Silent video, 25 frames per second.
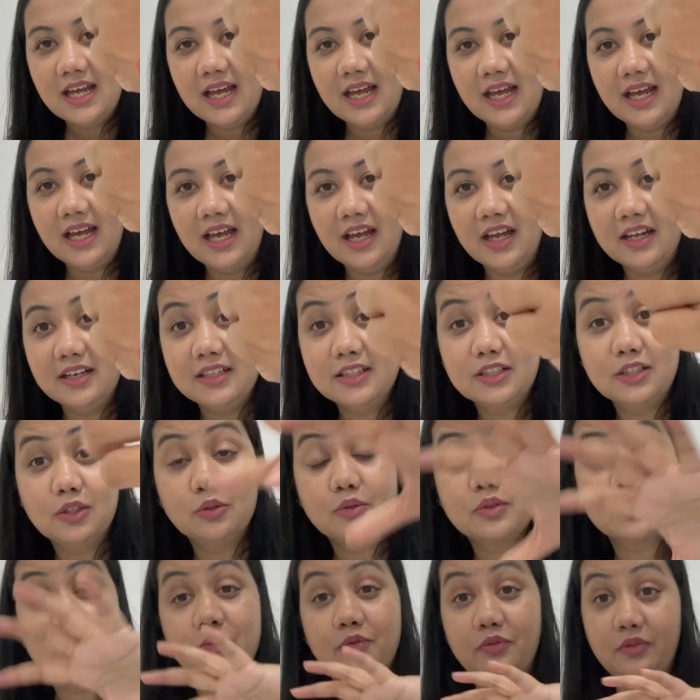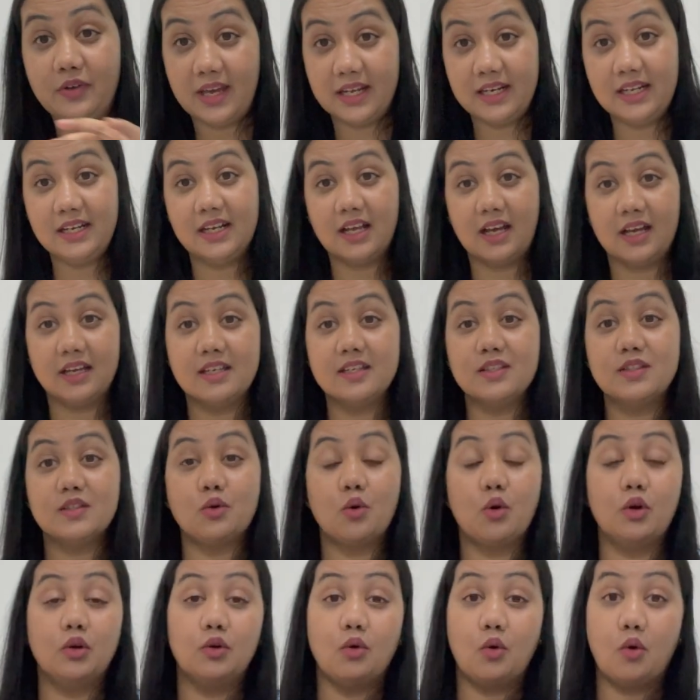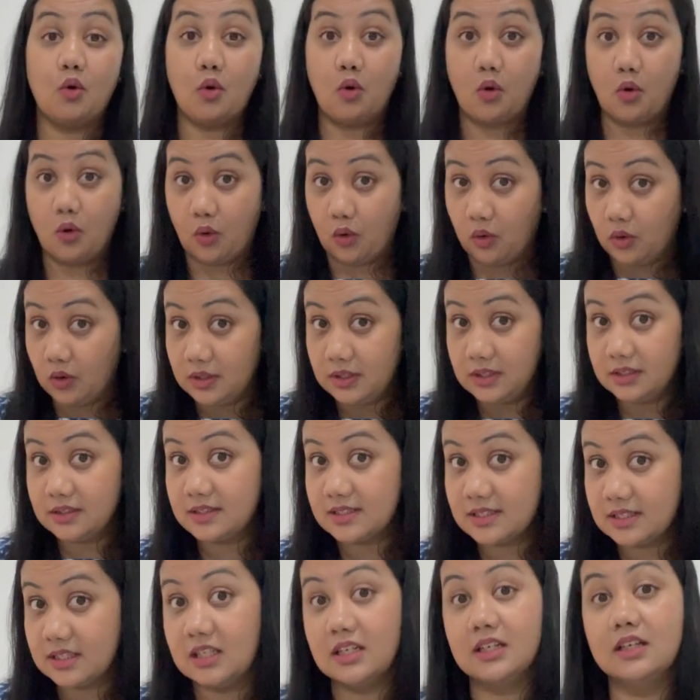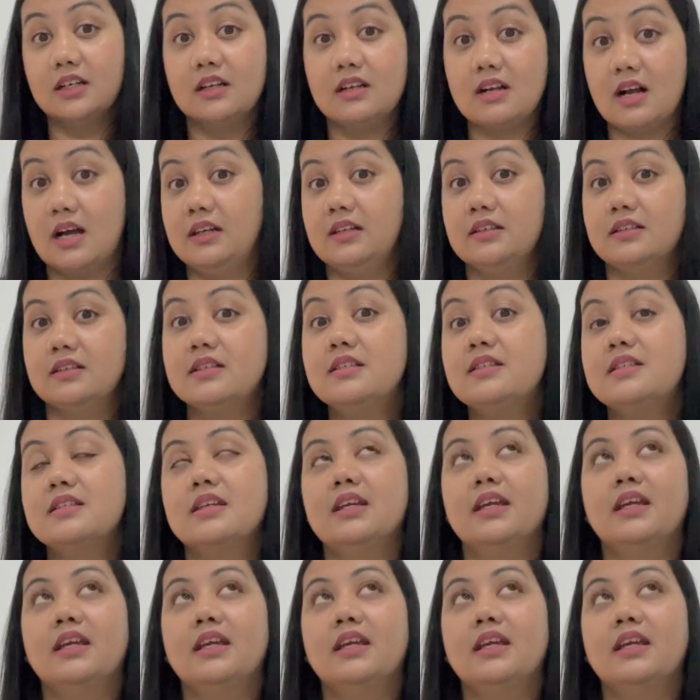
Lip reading: and it looks very nice on all skin colors.